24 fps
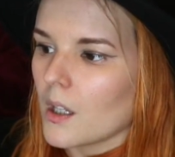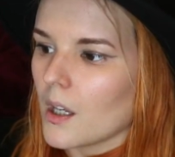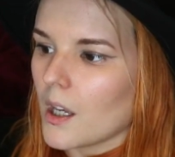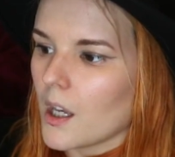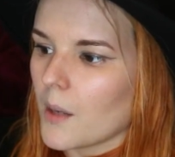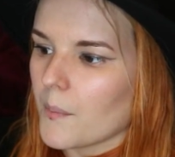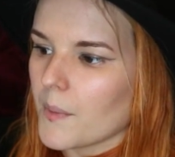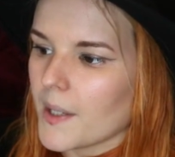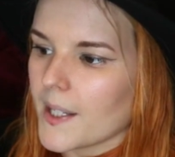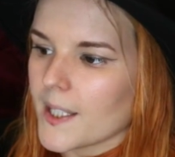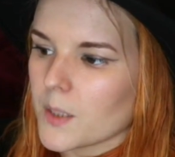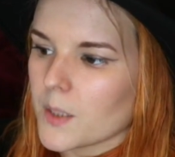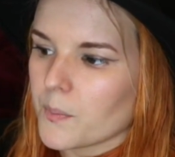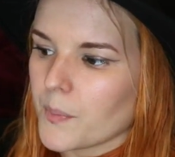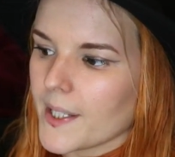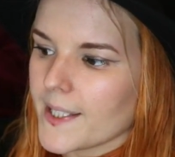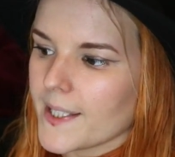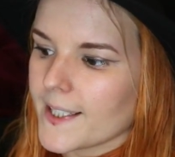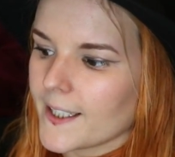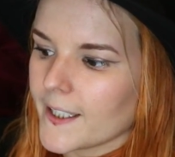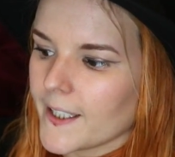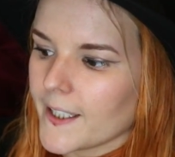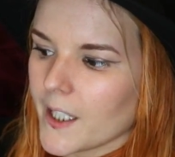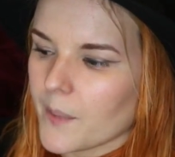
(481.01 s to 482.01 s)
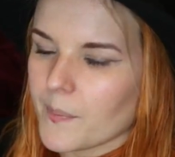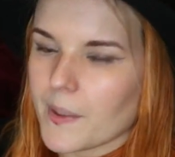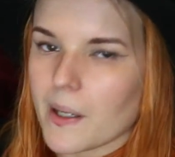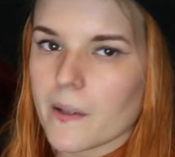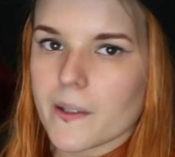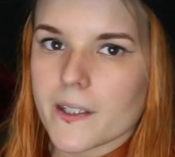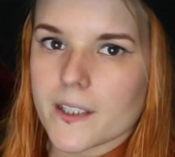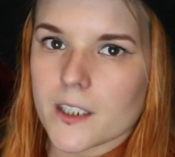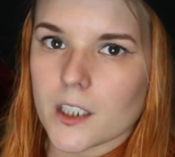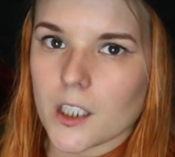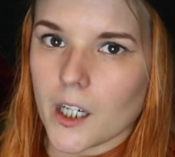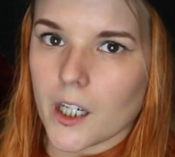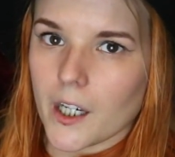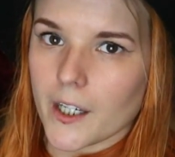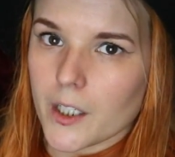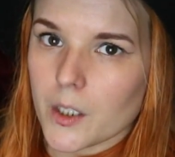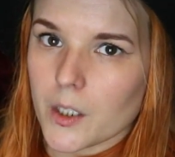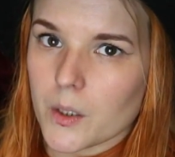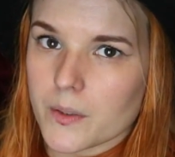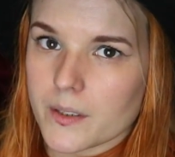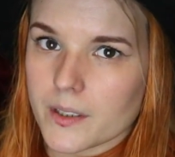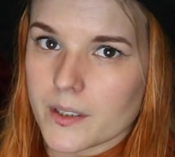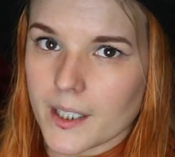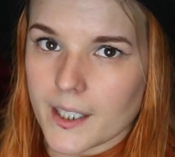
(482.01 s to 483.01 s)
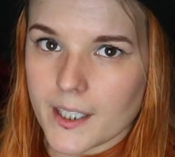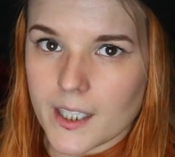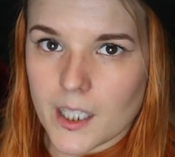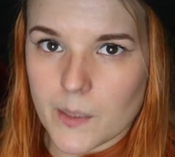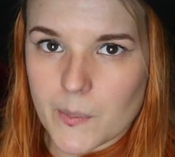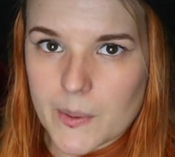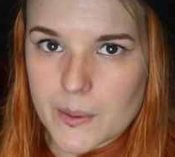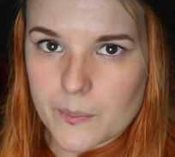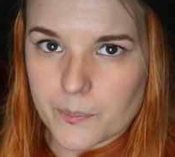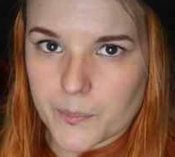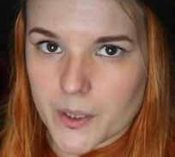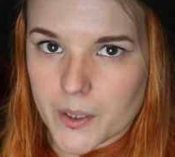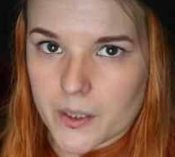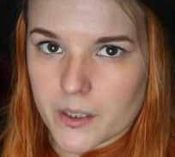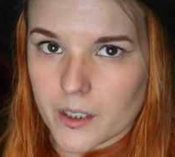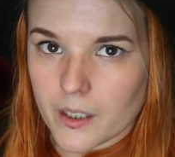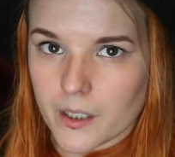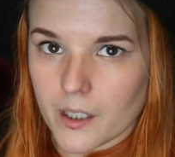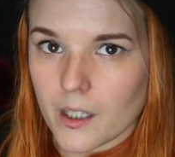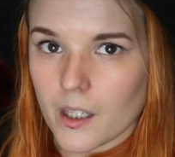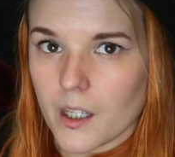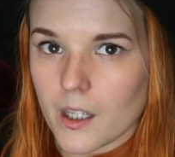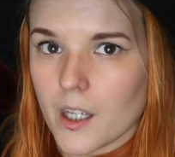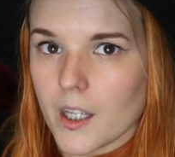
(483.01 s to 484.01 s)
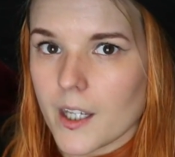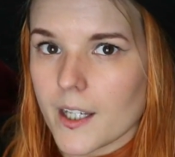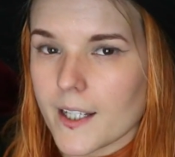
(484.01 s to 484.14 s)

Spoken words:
It's basically about this guy whose nickname is Butter.